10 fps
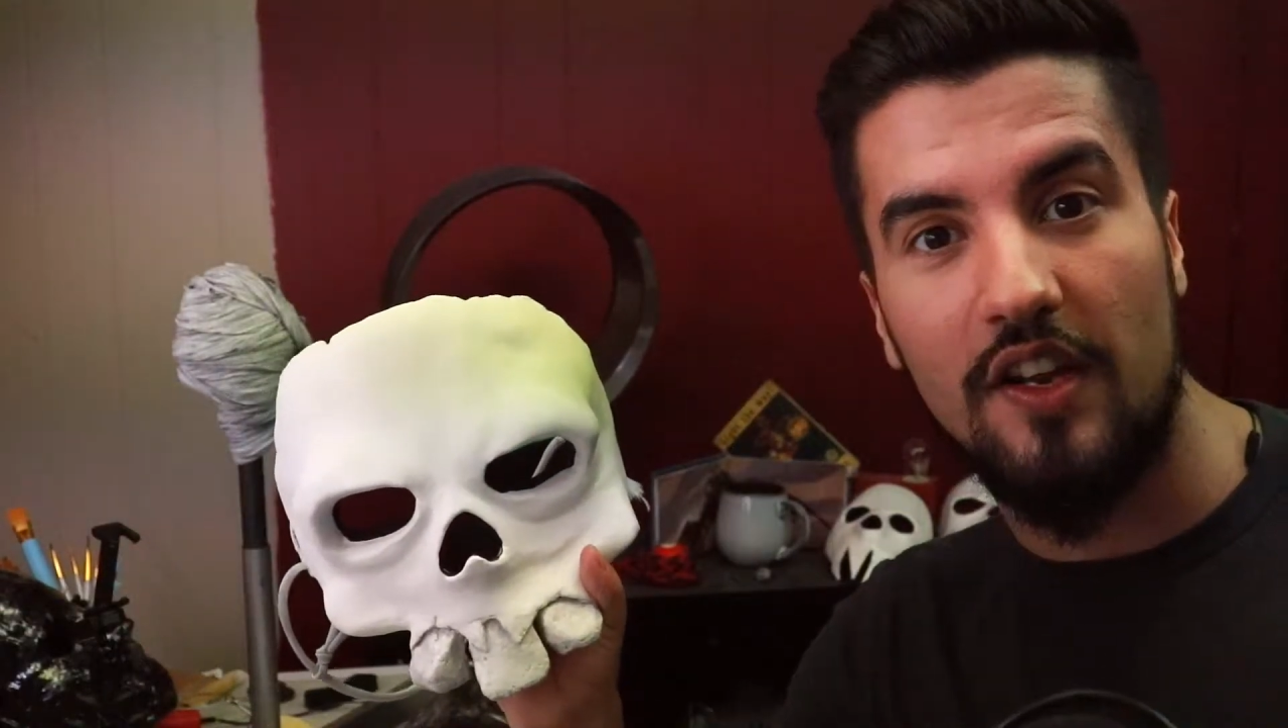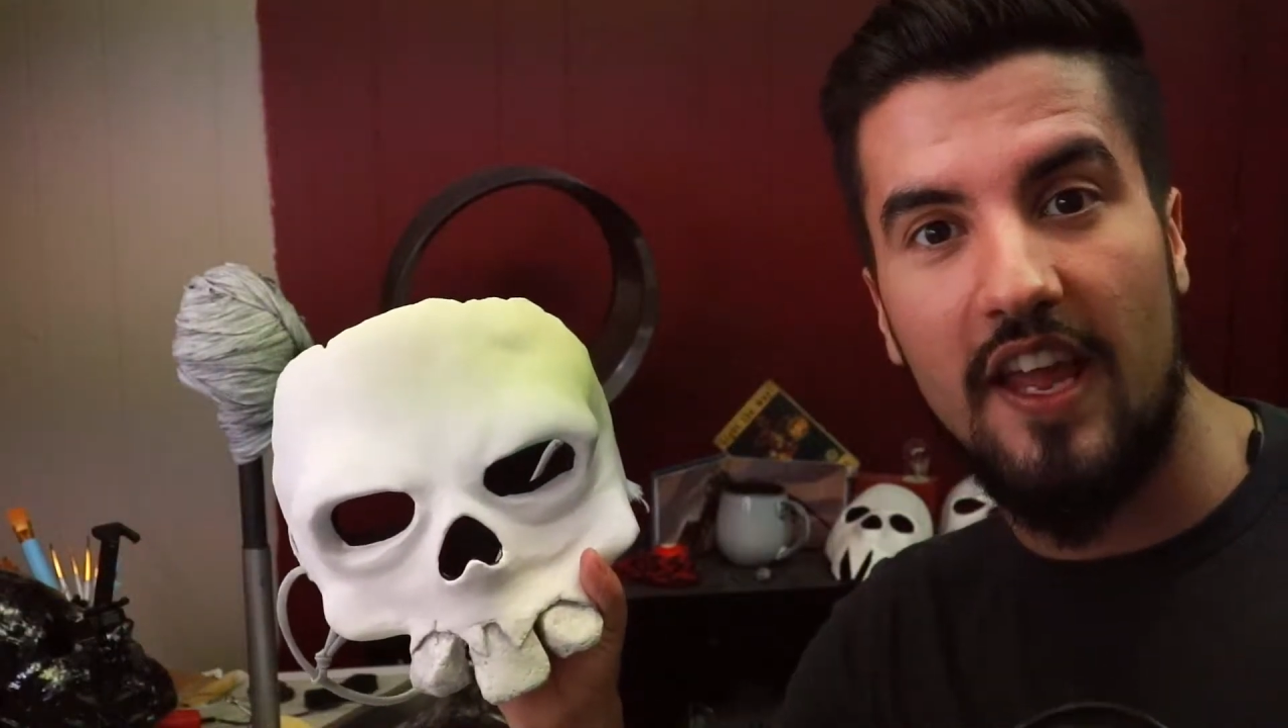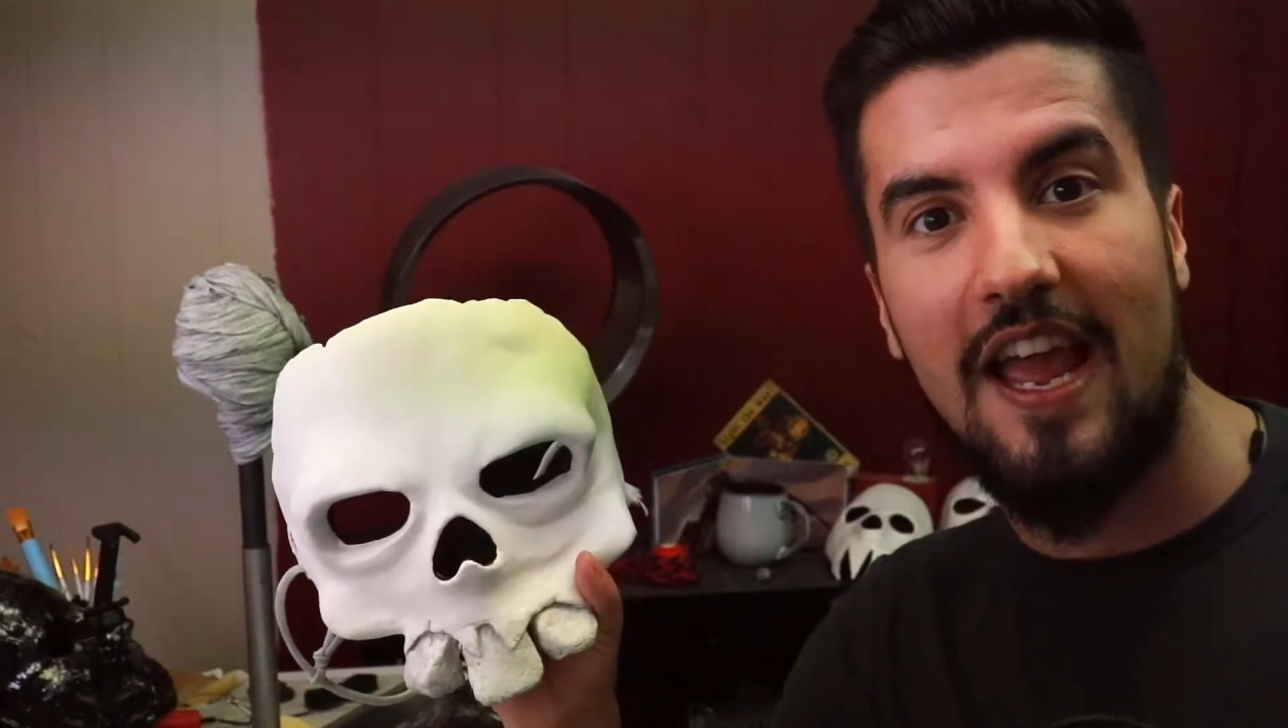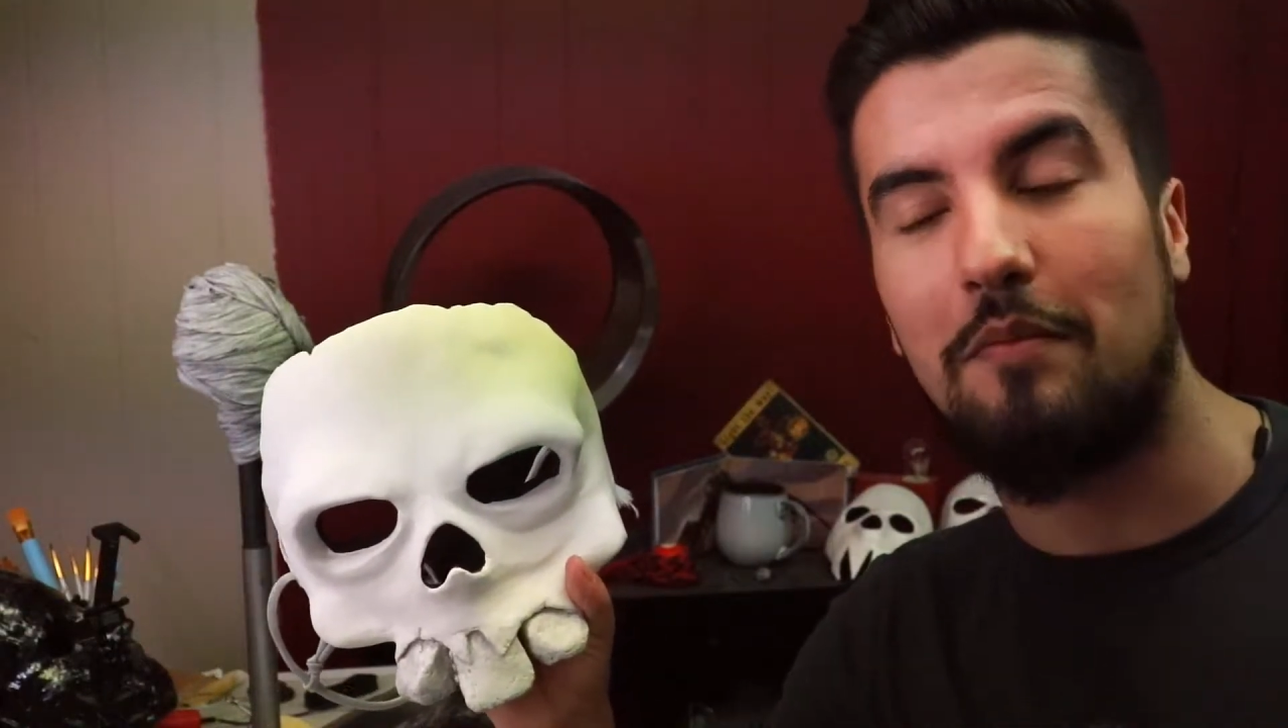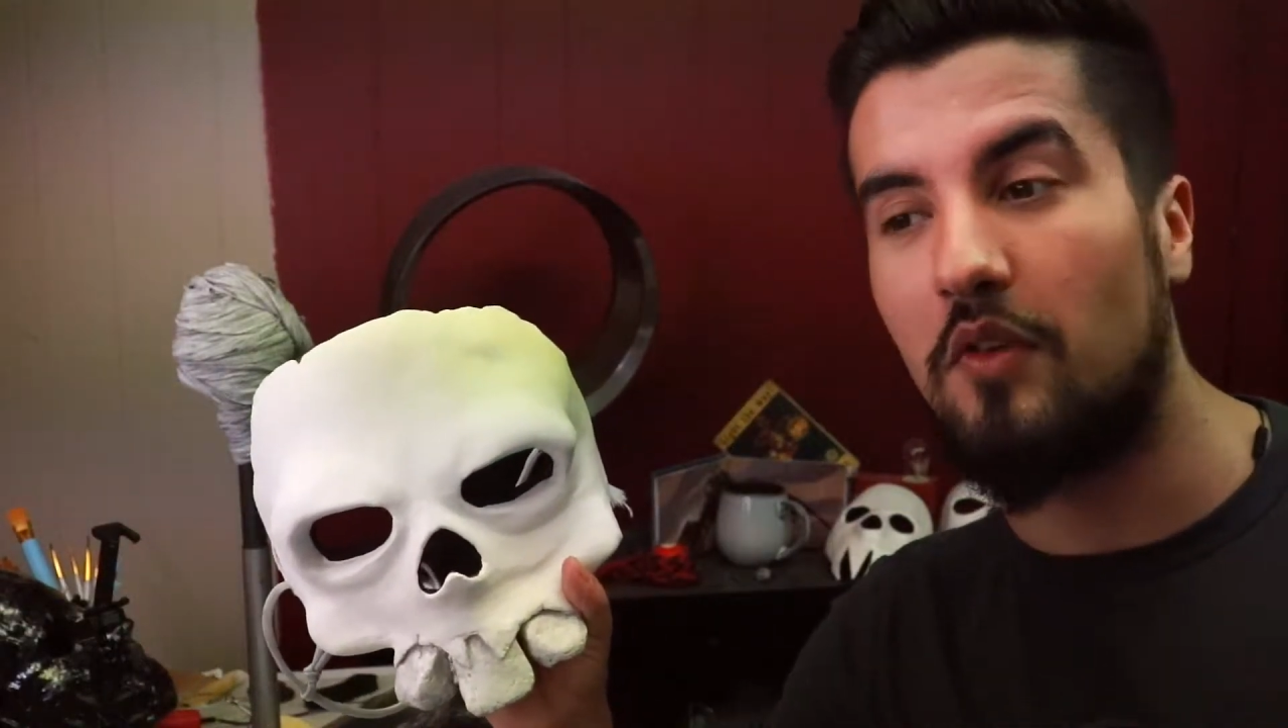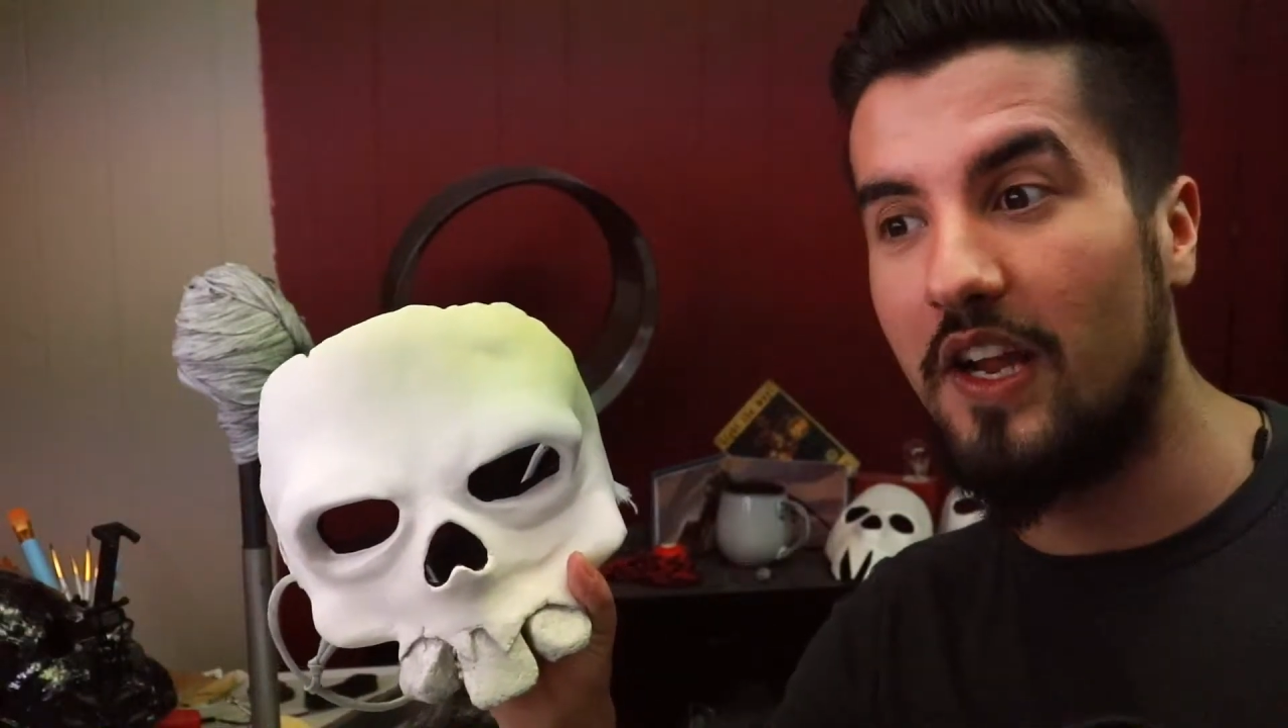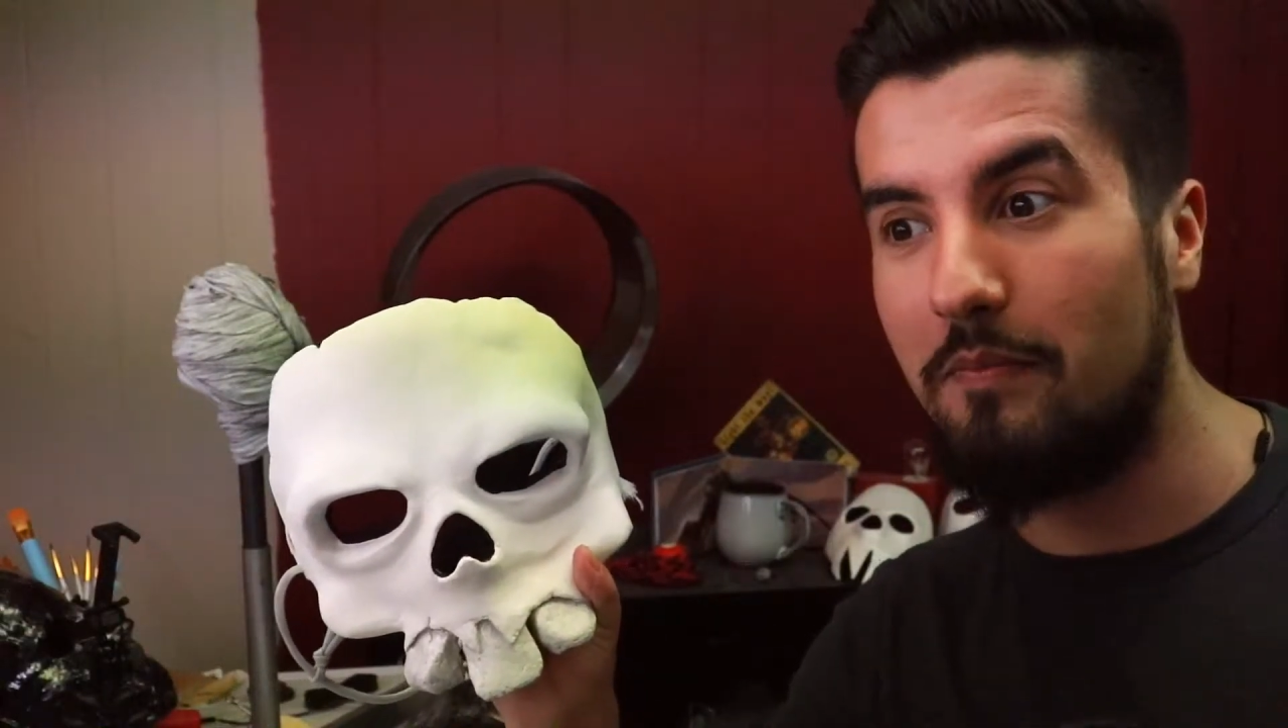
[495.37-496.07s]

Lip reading: on a camera